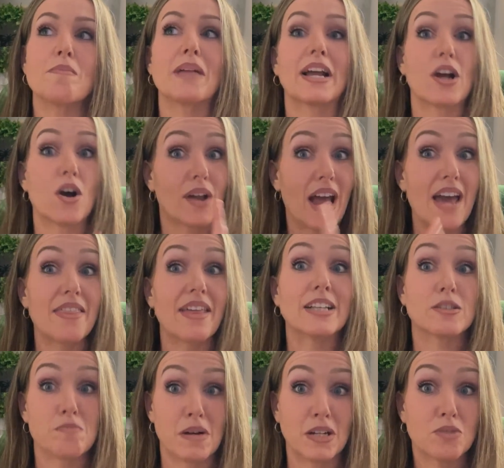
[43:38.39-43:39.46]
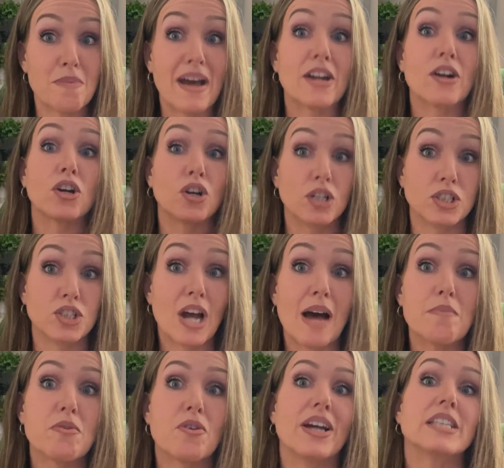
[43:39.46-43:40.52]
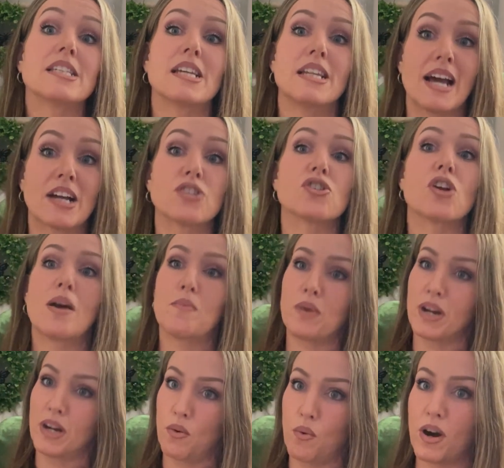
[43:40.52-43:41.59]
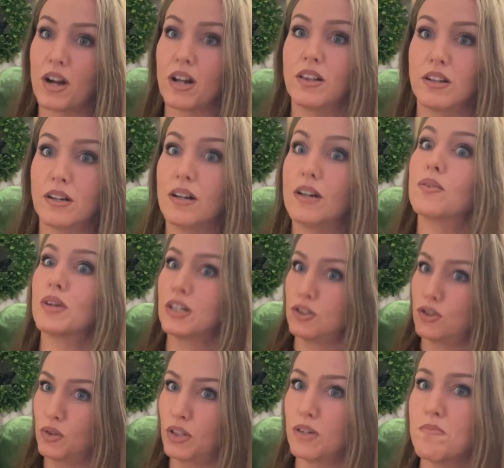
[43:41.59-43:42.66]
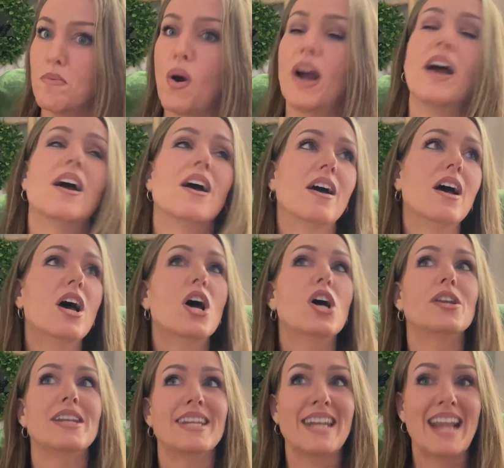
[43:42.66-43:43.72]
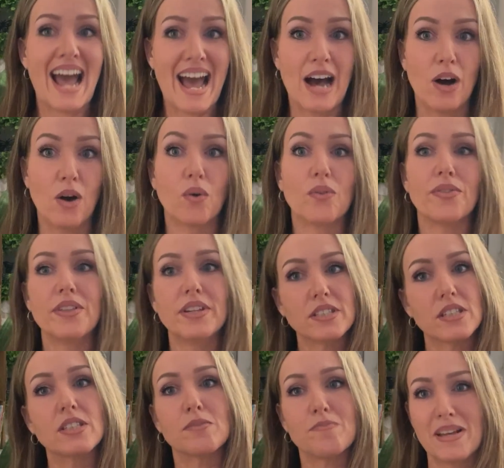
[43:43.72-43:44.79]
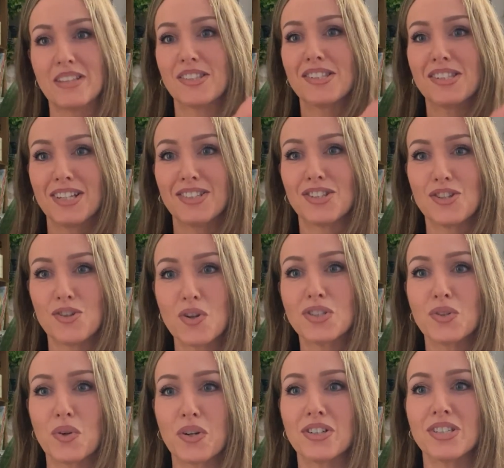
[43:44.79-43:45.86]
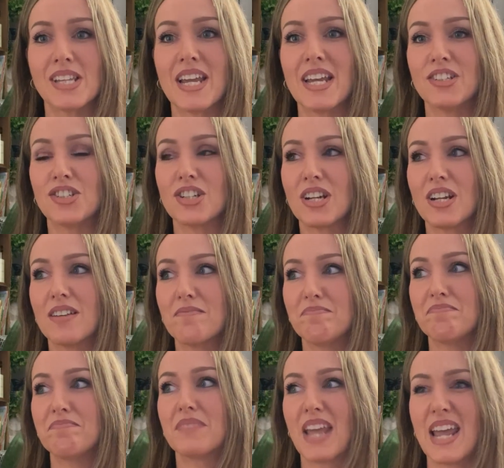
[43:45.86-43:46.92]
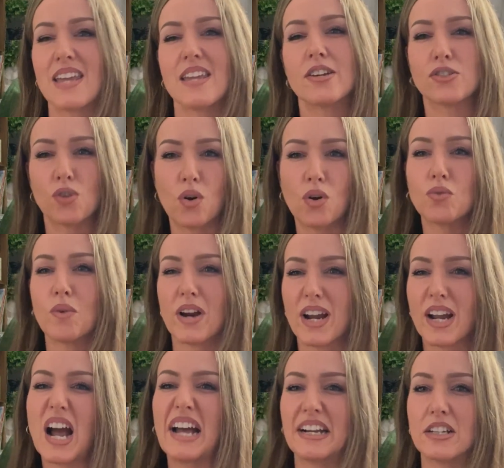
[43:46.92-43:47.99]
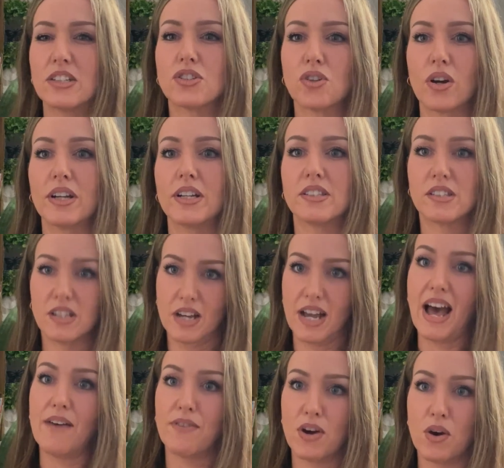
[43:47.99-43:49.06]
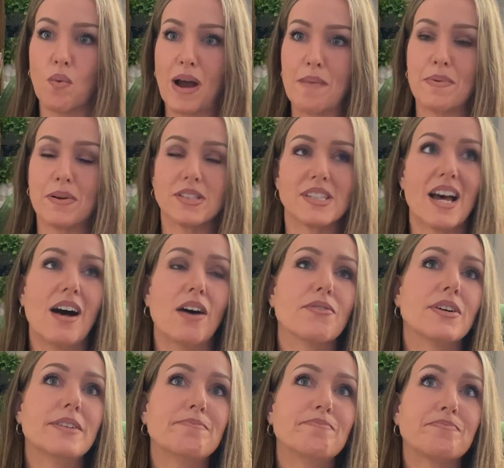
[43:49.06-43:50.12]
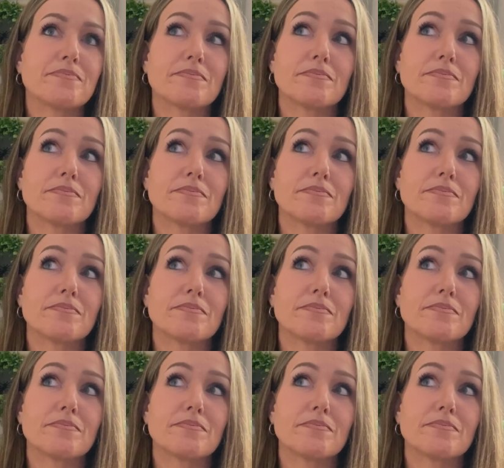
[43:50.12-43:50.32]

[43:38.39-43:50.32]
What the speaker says: So I'm like, okay, that's much better. Good job, Gracie. Next time we're going to we're going to do a little more. Now, this has been since your daughter's age, 8 years old, where I kind of started to have her wipe herself.